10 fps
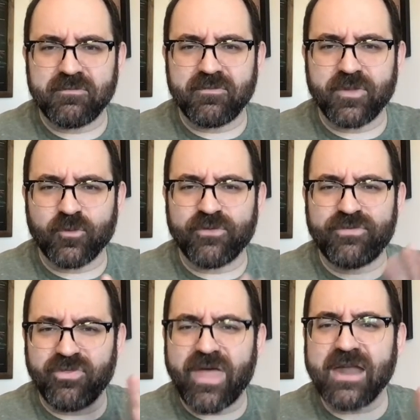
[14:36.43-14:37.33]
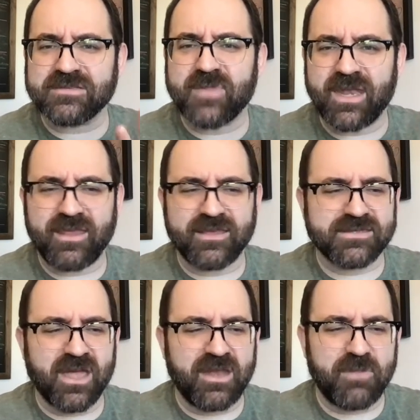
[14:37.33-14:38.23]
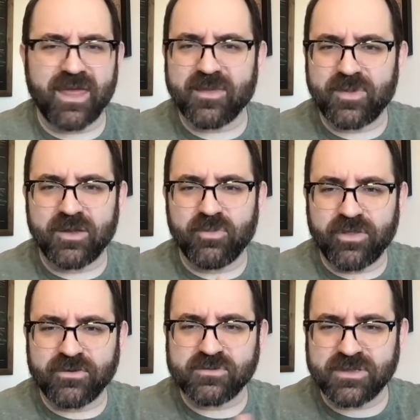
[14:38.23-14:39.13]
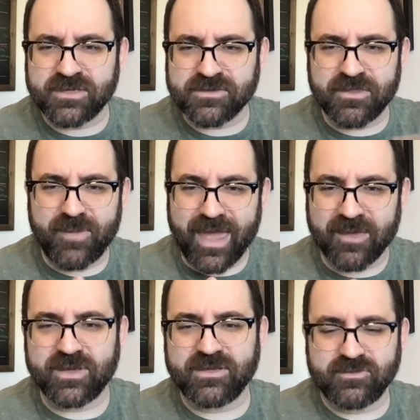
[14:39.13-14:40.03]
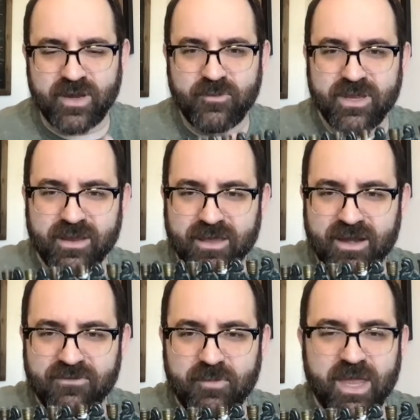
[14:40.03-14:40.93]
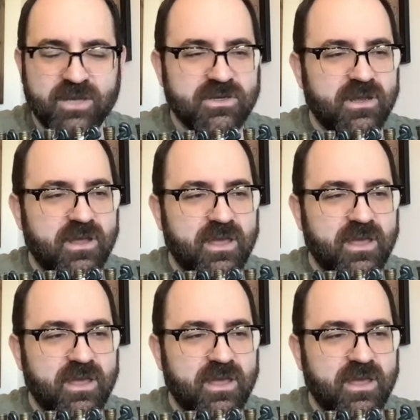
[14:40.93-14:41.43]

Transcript: There were not as many as 9 Maccabean brothers, but these are the Maccabees, right? We can kind of imagine.